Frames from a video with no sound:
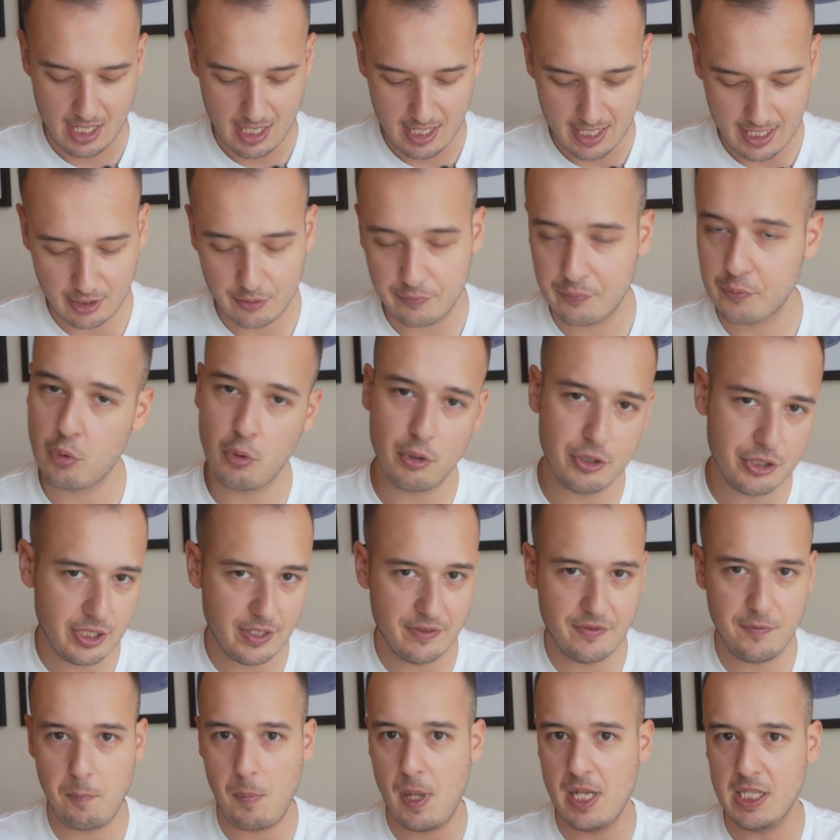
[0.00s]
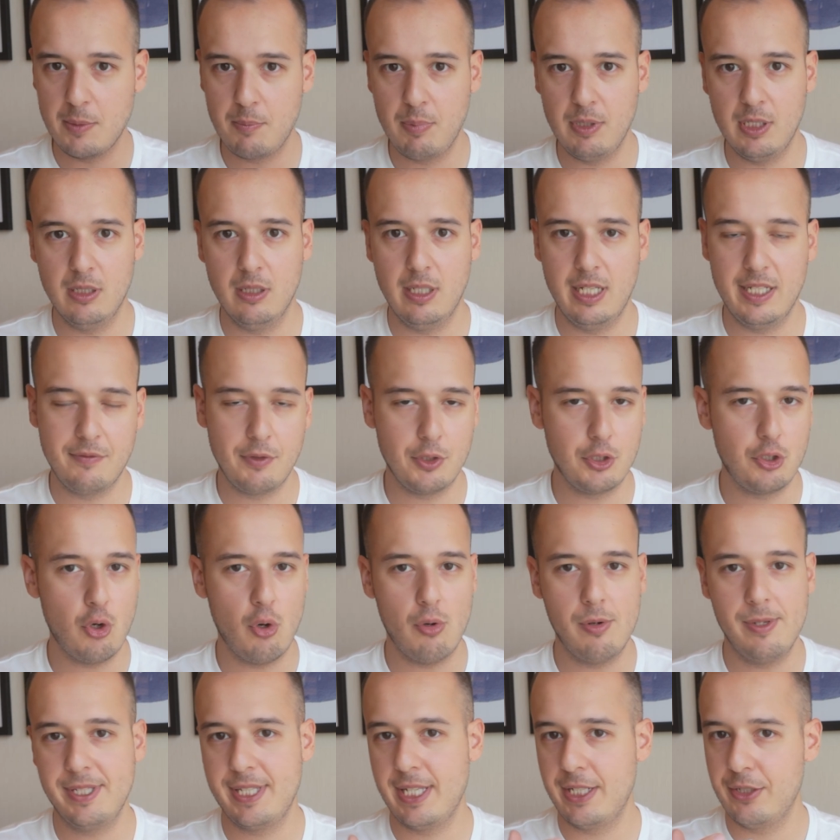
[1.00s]
And of course you have multiple
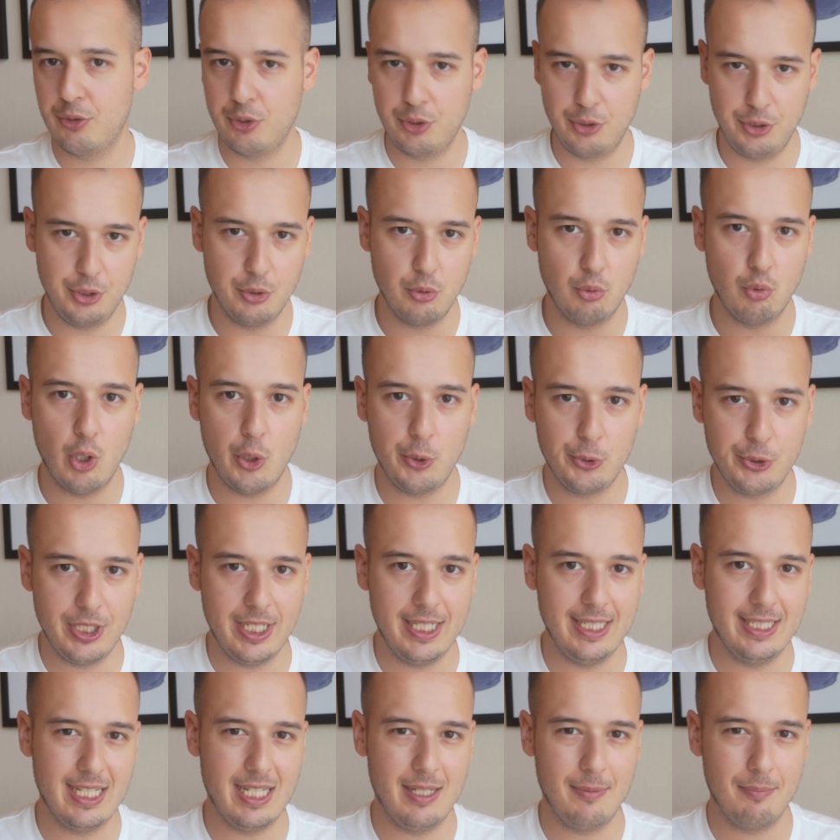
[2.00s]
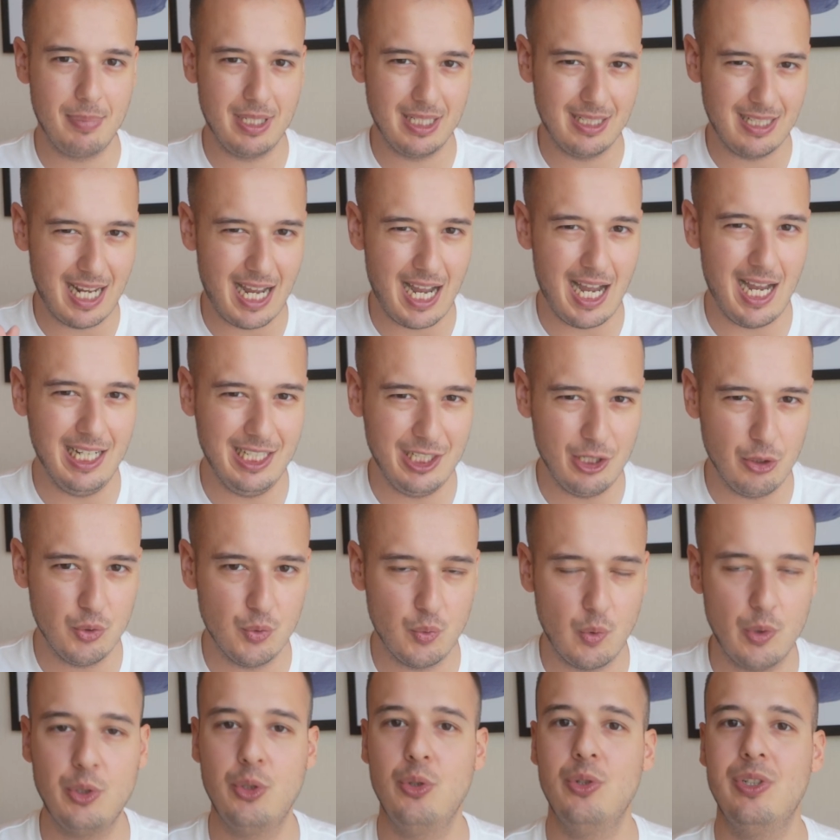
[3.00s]
advertorials and you rotate them, but I don't
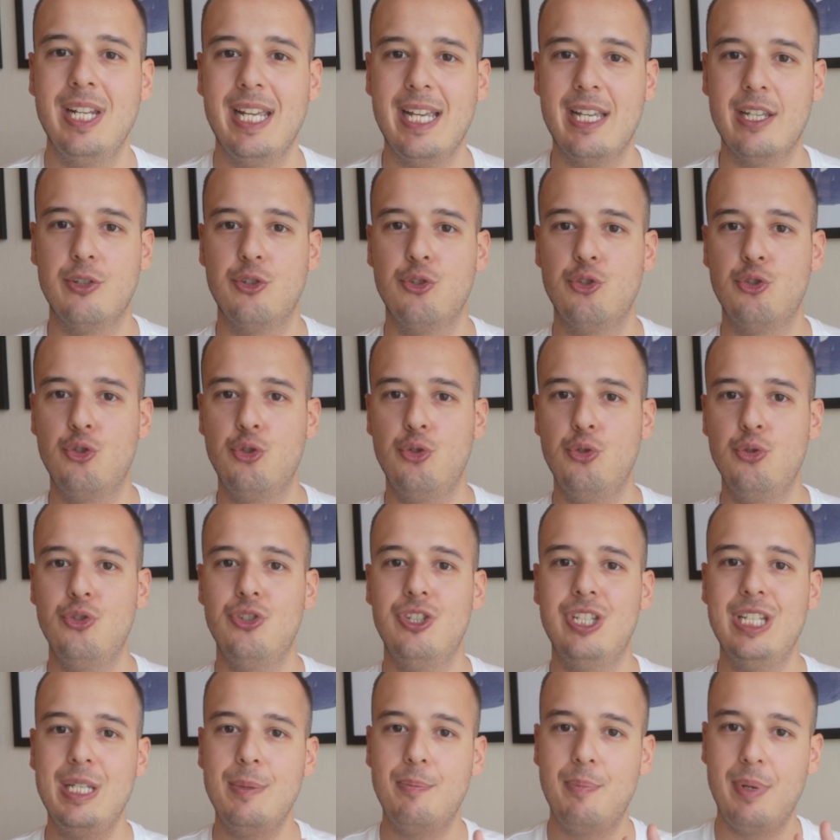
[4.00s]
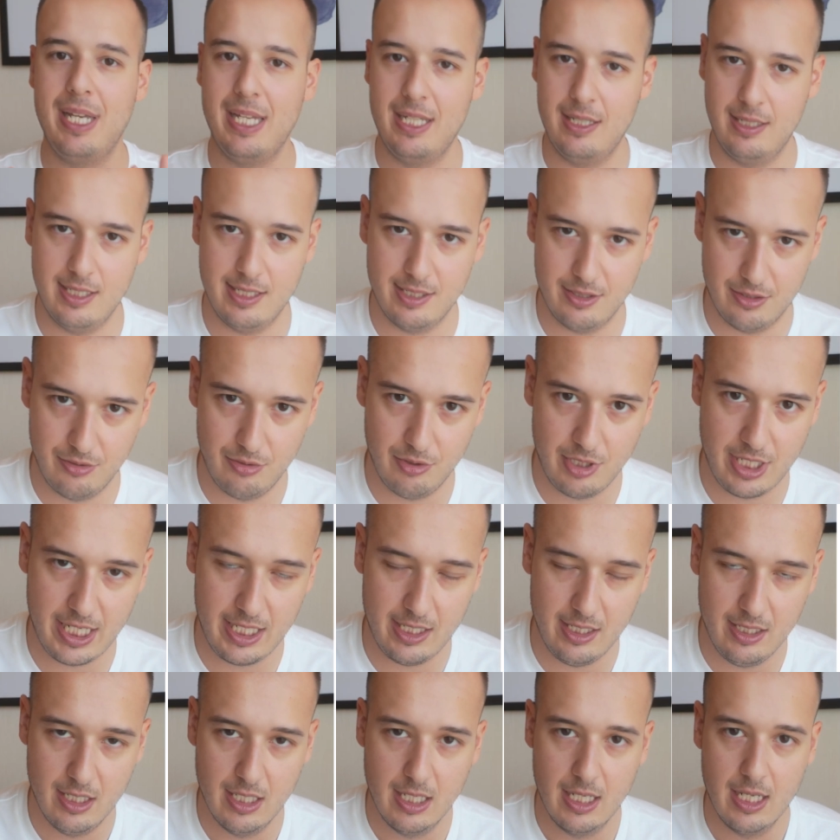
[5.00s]
want to dig too deep in this
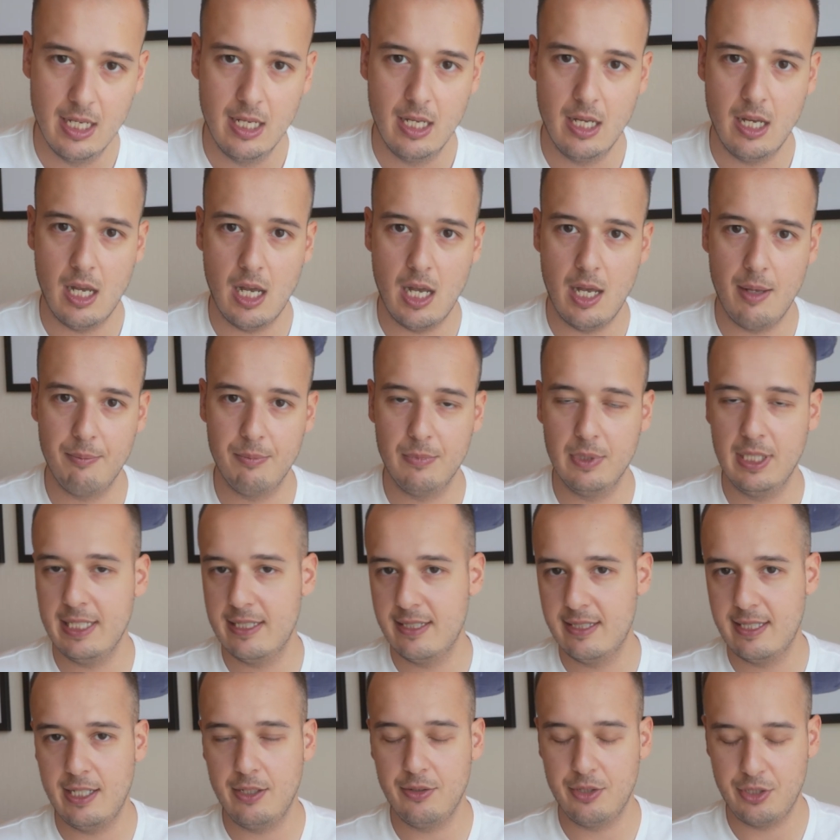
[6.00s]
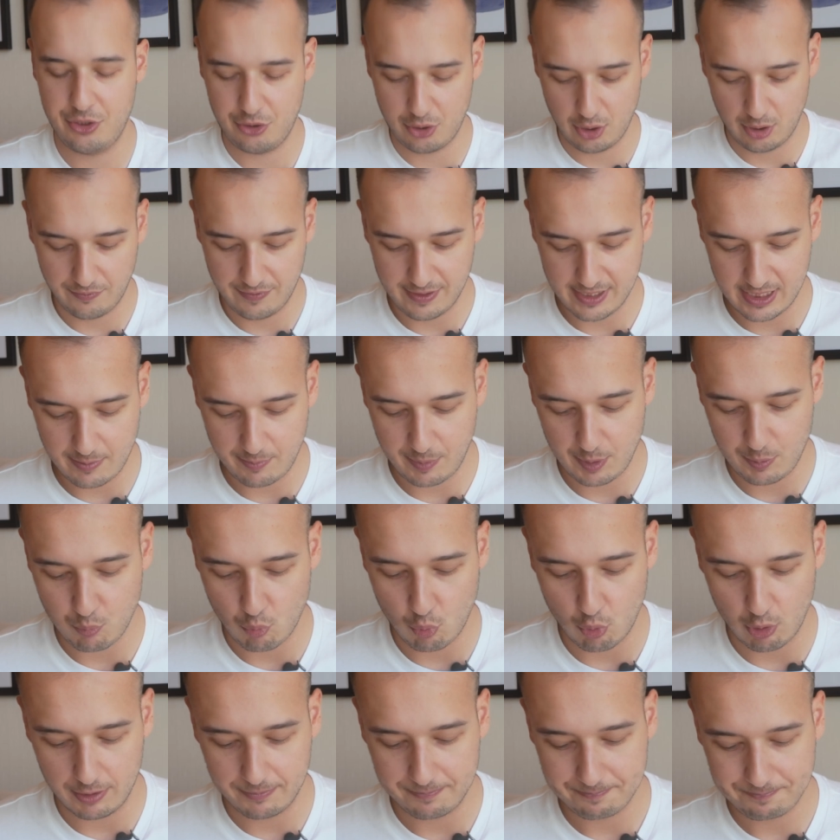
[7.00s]
today. Let's stay on the surface a bit
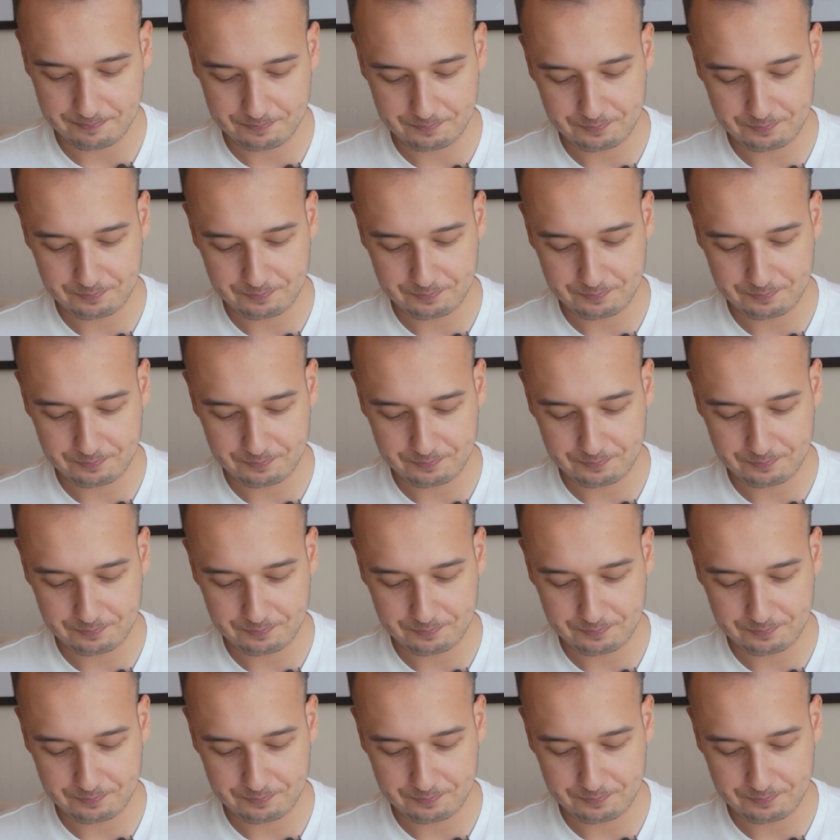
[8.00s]
more.